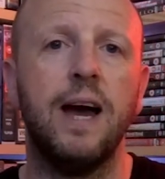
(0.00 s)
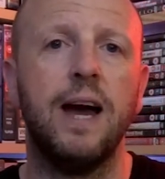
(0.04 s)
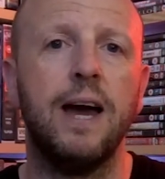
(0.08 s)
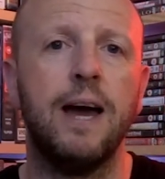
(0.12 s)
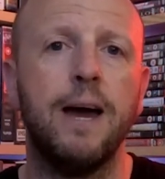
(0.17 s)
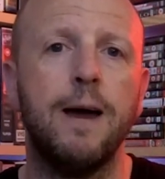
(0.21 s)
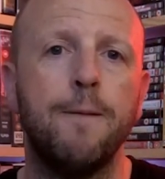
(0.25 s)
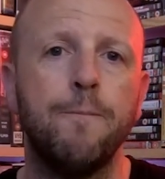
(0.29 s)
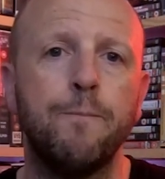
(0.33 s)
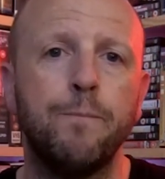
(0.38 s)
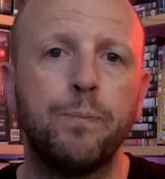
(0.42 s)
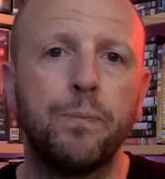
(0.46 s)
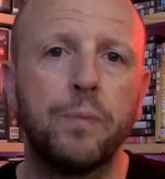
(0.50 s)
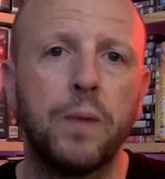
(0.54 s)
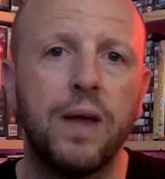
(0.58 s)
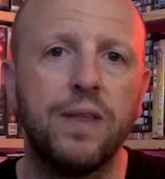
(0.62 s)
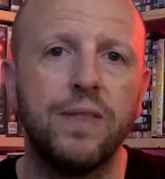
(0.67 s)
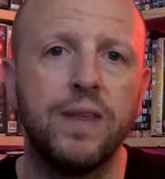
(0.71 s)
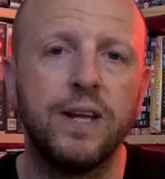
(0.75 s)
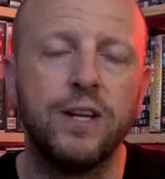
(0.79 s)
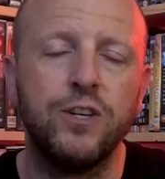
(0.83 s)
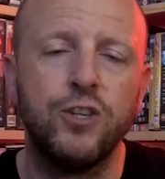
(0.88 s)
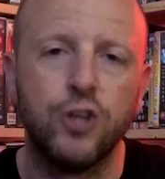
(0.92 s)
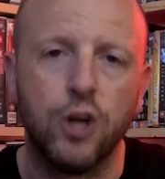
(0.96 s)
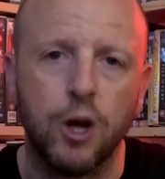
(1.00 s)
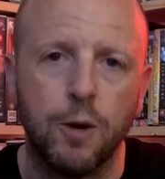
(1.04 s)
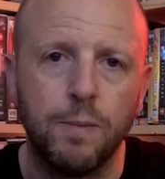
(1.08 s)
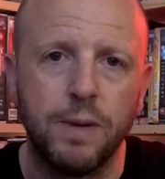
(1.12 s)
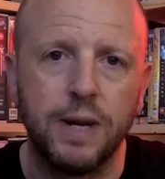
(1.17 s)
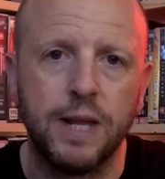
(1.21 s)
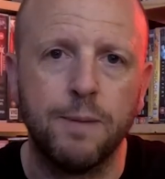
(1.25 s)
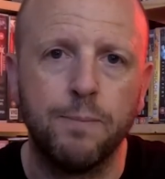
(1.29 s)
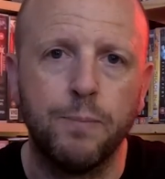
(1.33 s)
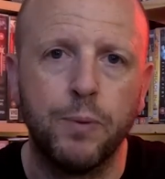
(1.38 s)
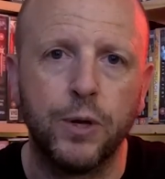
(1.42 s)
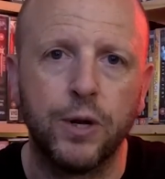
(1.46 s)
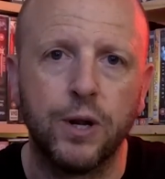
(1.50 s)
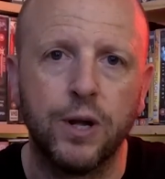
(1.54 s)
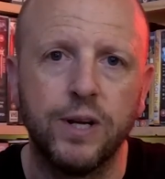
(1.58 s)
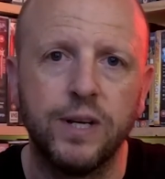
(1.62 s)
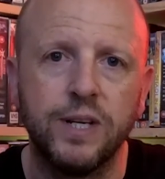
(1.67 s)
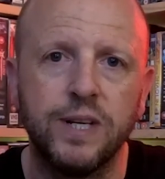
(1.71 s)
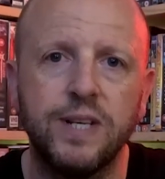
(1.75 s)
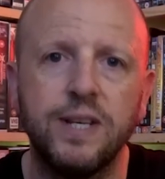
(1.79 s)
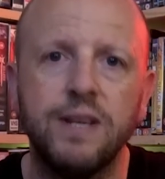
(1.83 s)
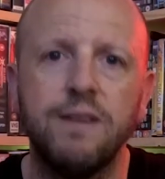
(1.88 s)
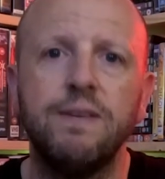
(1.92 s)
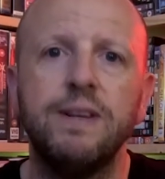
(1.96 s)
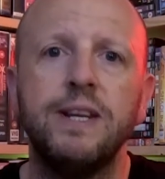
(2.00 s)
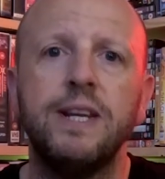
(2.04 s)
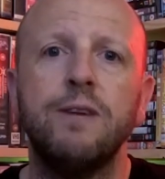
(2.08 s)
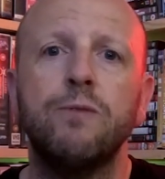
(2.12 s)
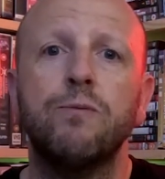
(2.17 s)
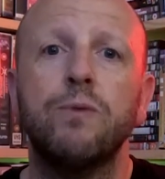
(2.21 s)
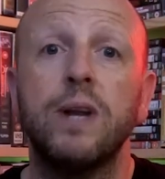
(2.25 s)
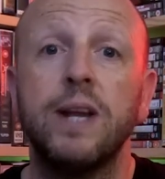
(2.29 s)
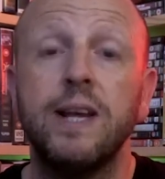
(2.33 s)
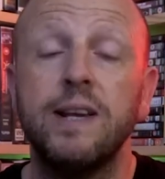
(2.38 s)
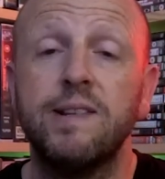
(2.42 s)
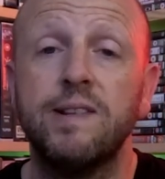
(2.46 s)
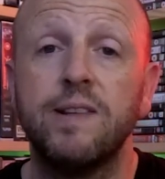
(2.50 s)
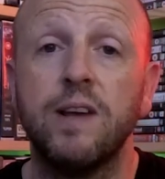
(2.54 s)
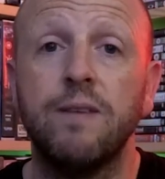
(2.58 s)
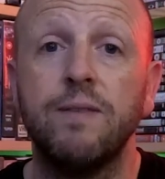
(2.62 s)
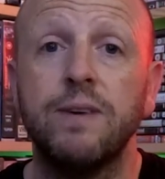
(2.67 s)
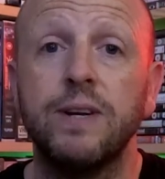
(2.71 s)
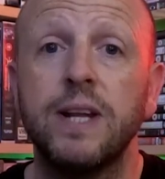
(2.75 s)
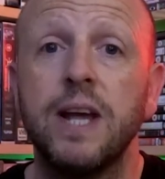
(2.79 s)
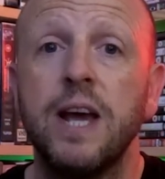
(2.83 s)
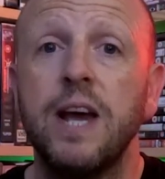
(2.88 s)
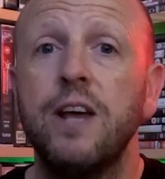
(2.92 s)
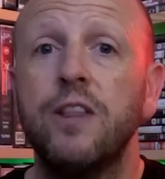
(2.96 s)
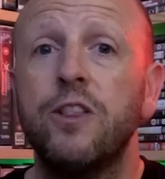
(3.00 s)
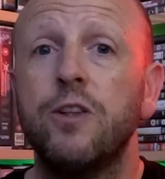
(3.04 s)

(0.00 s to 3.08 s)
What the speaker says: I think Germany had put out a DVD release of it.